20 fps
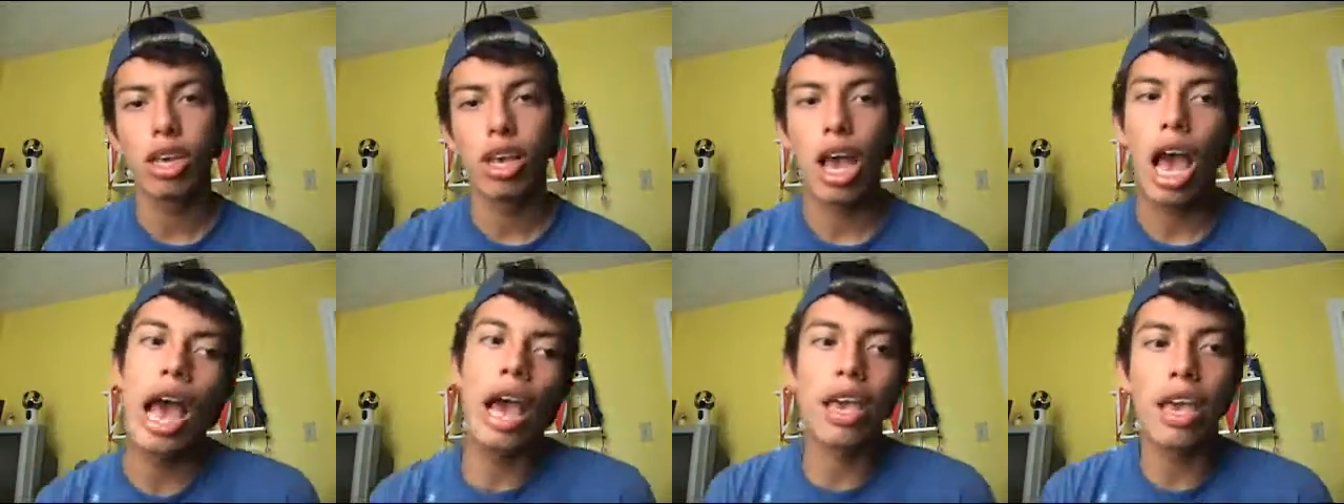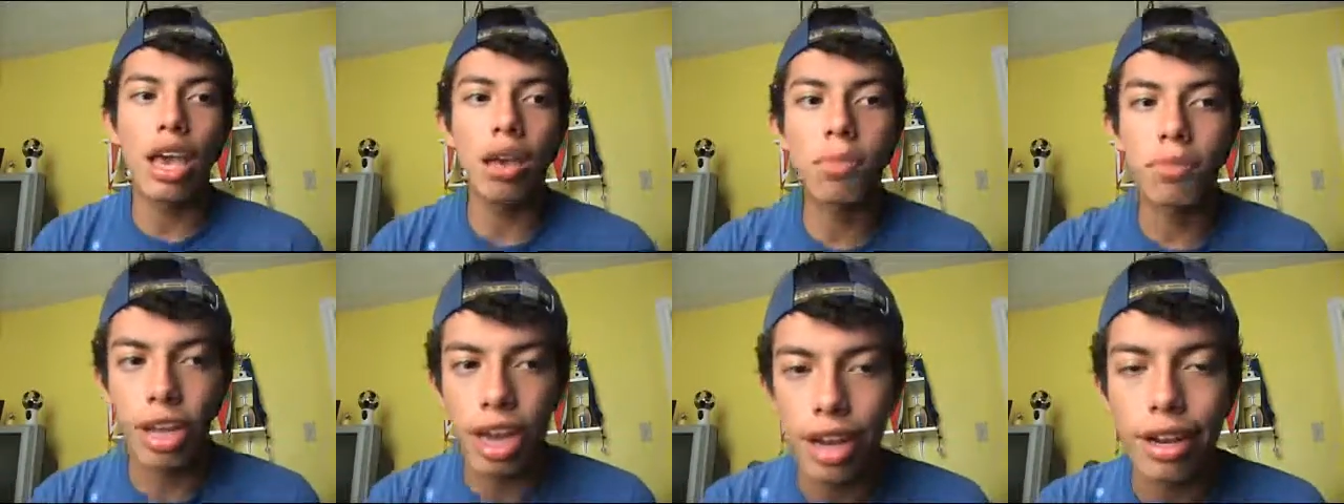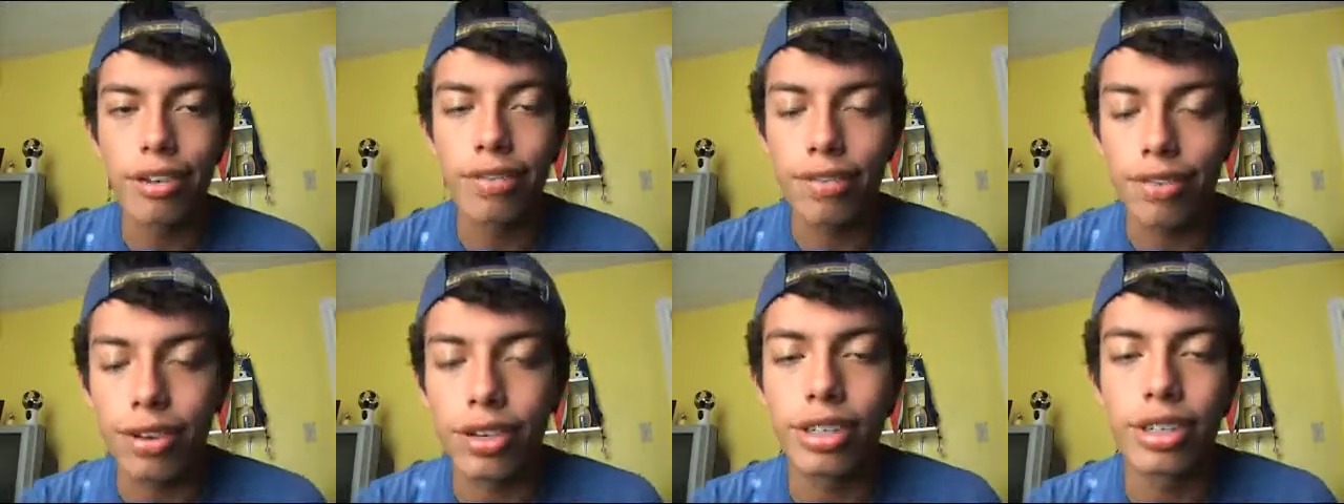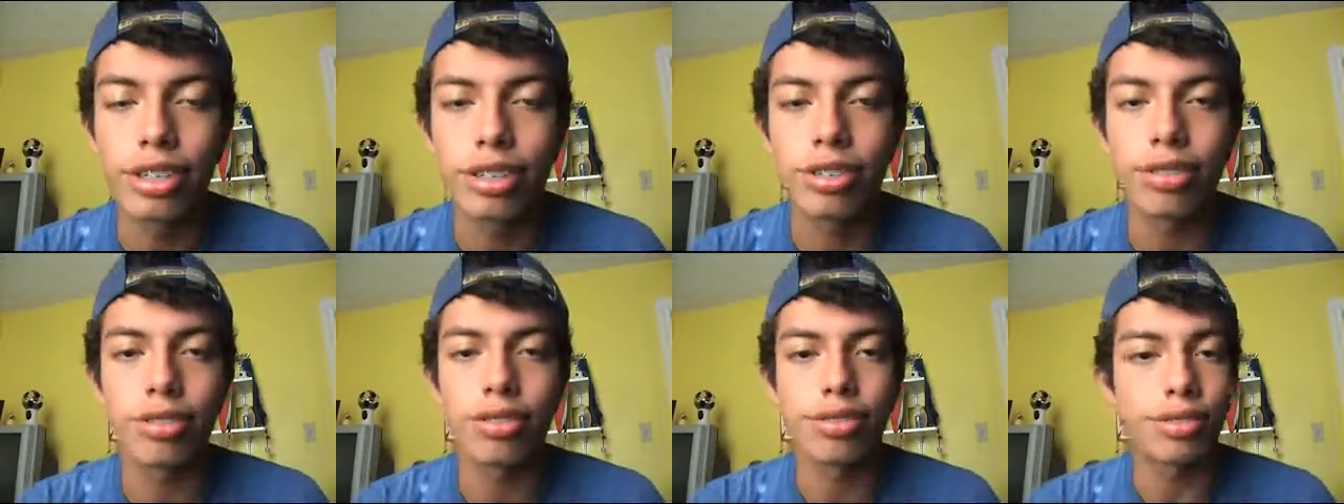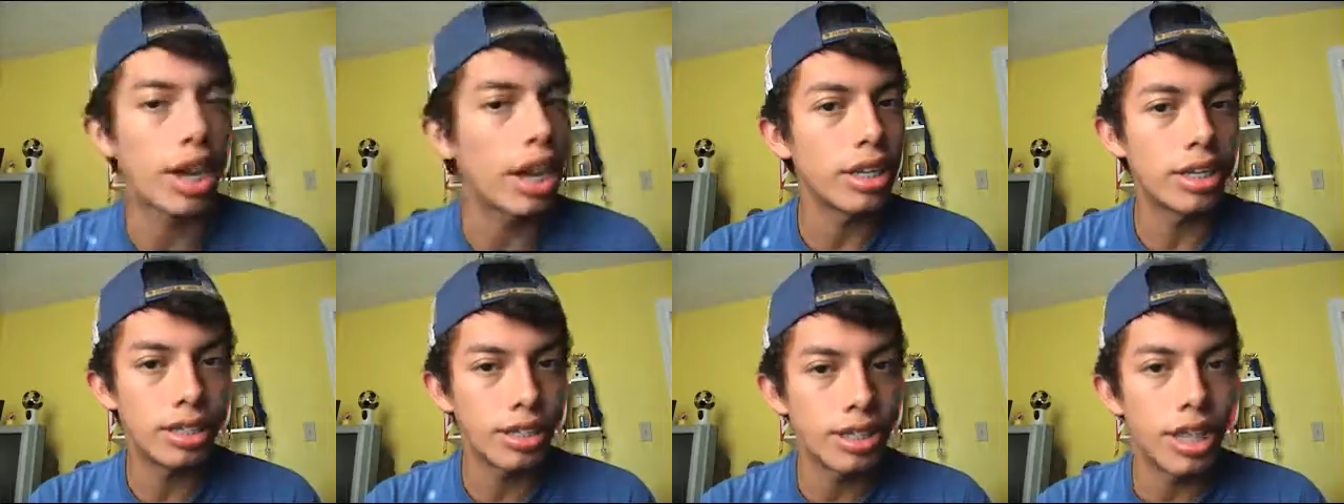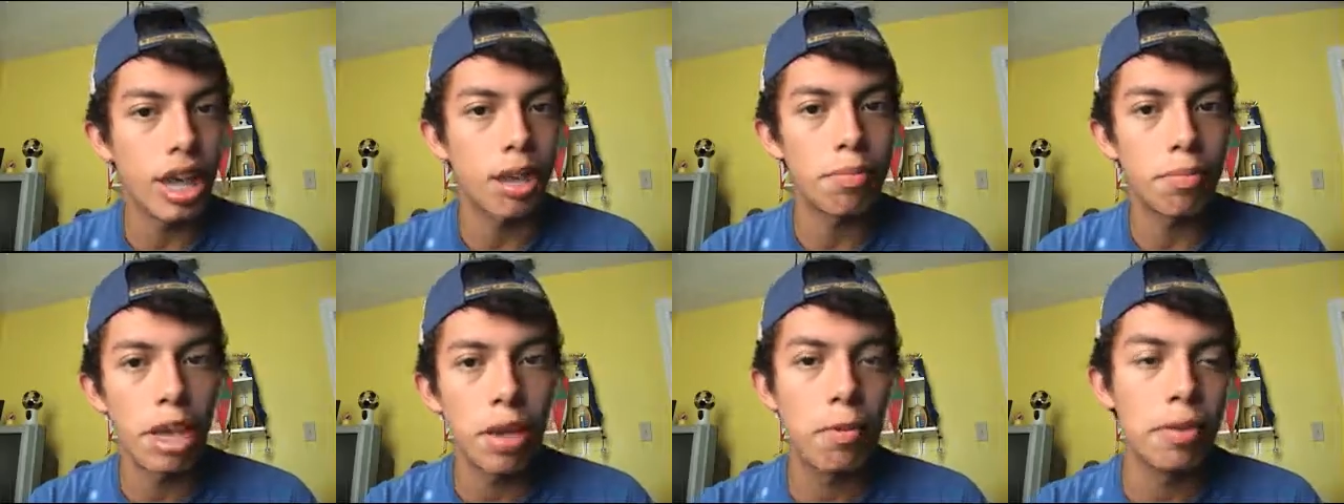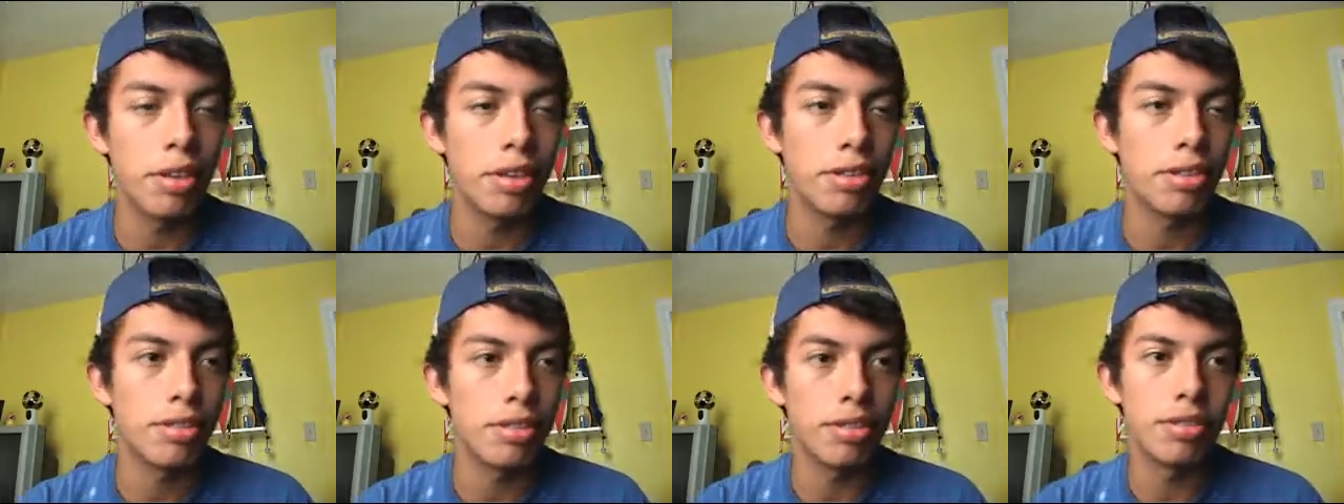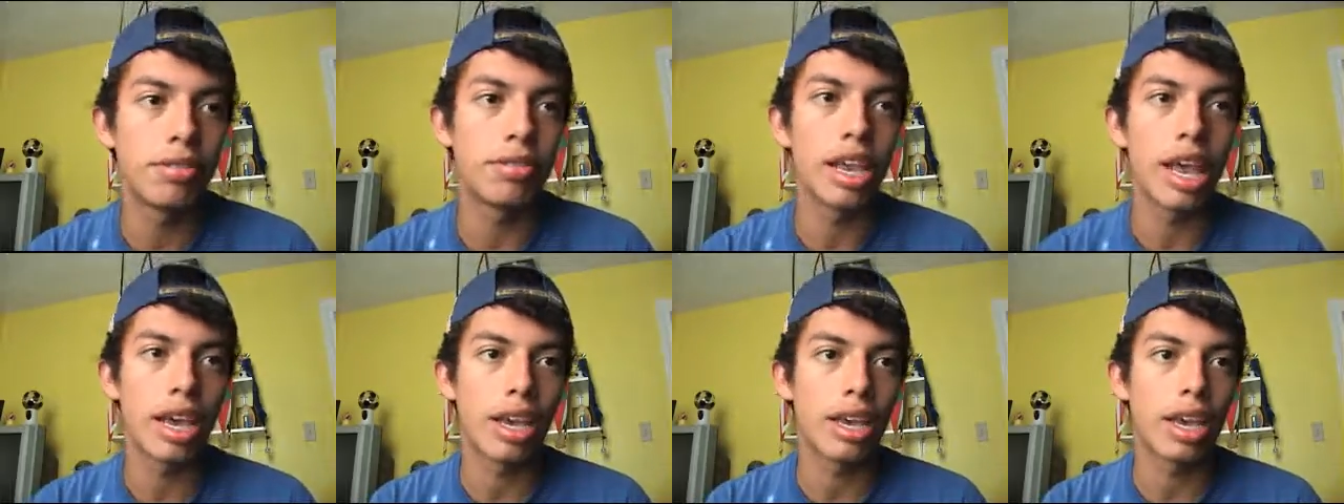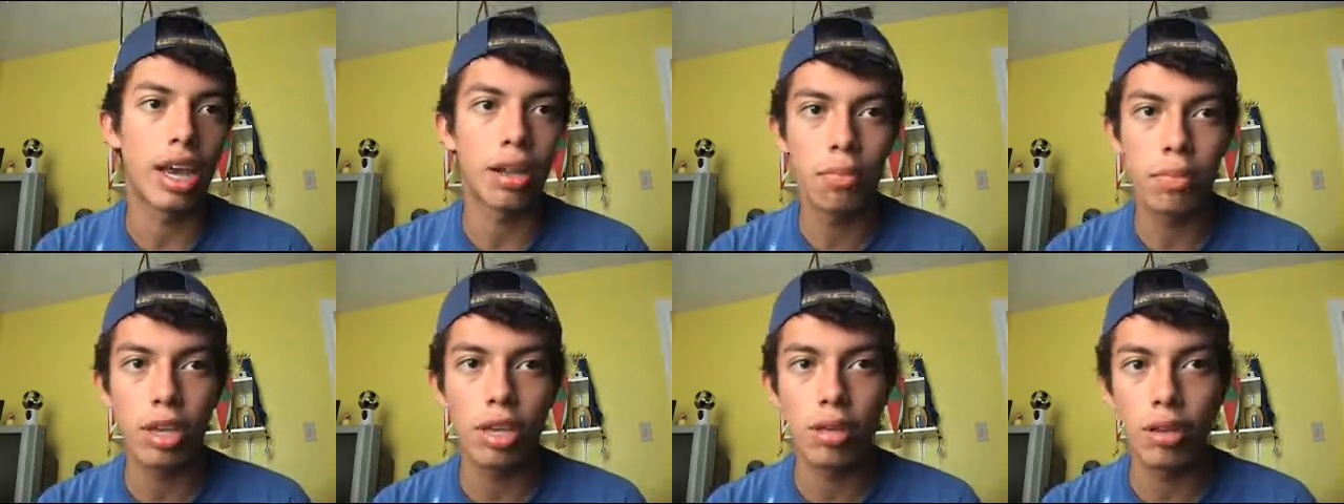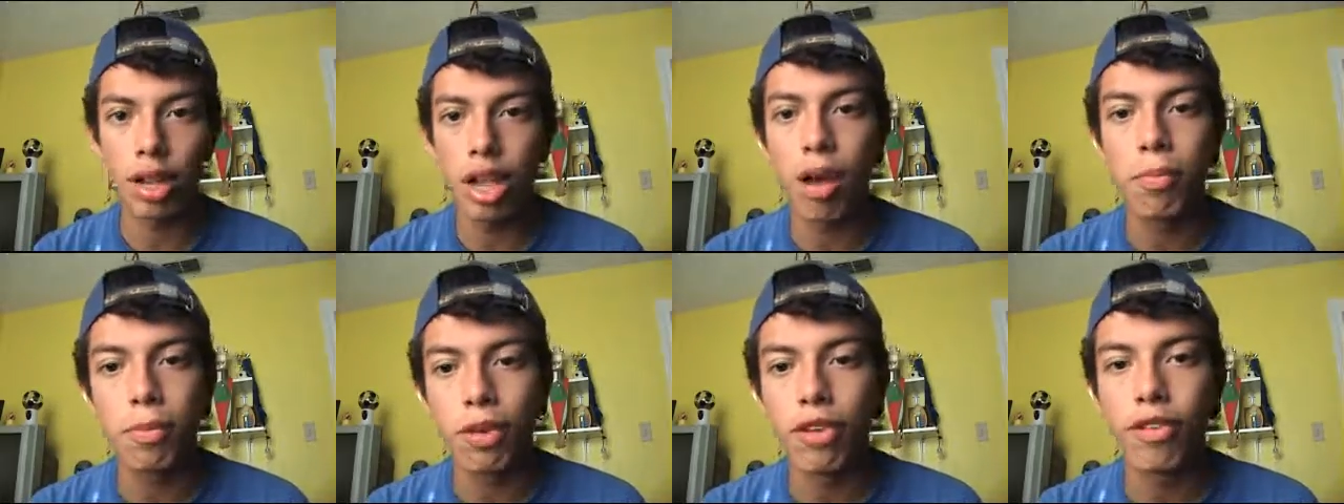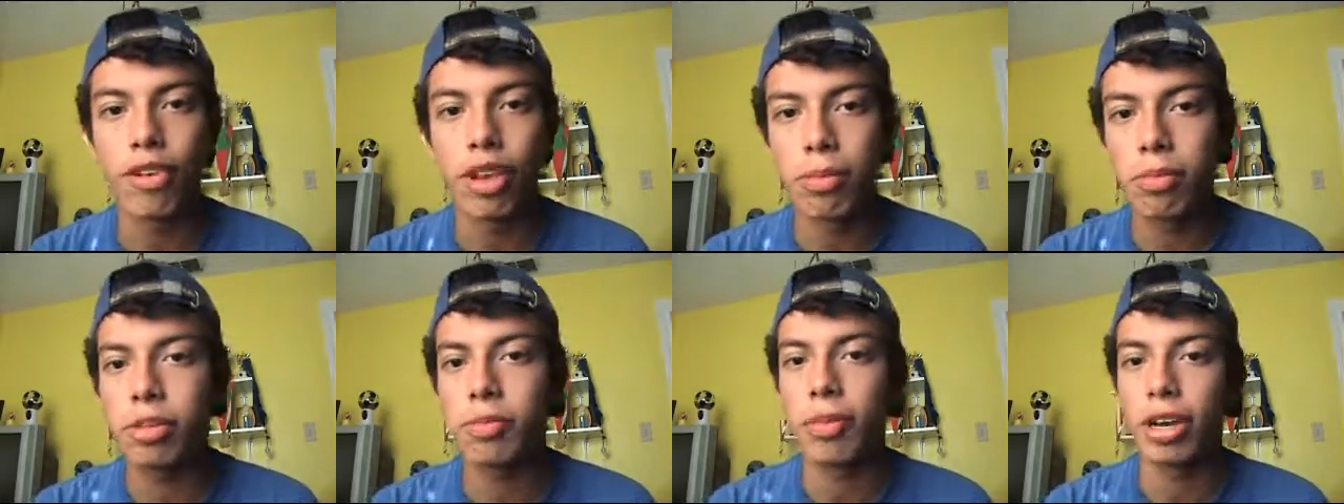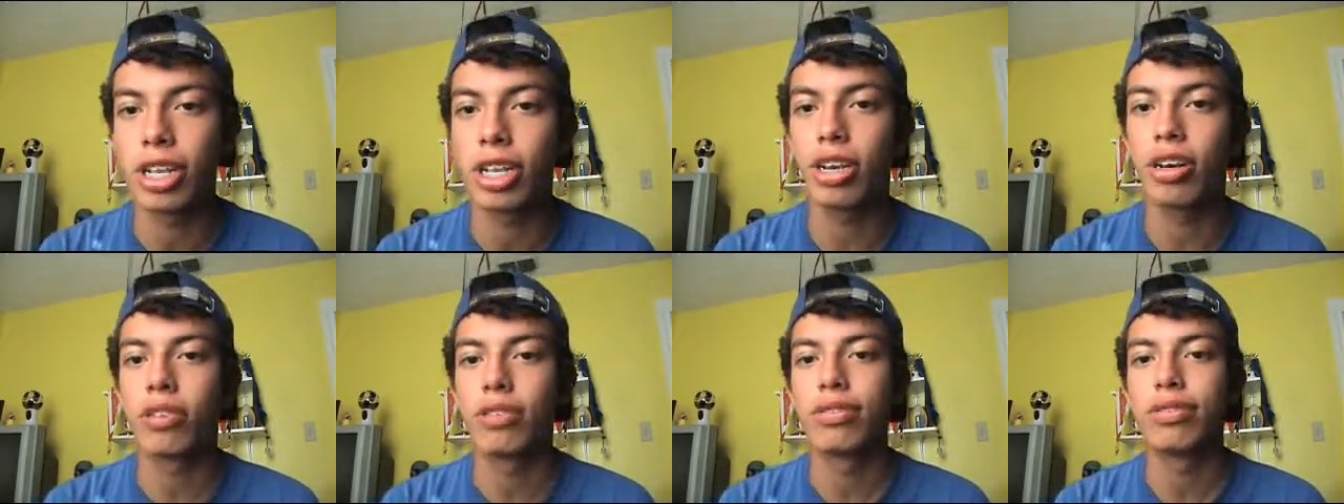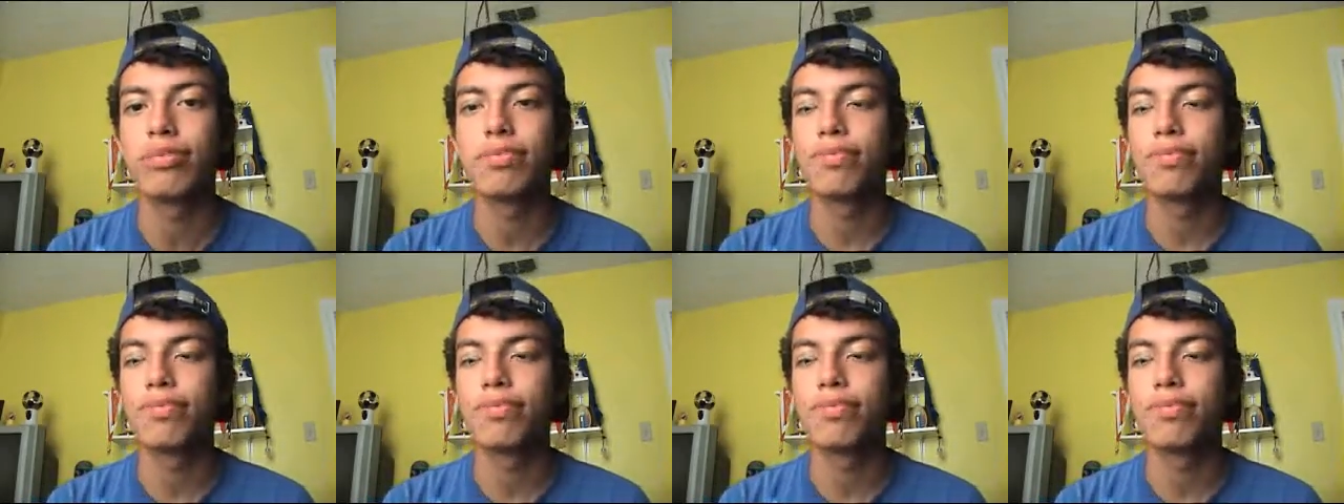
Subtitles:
I am kind of funny, so I just thought maybe, you know, like, I'd be a lot more famous by now.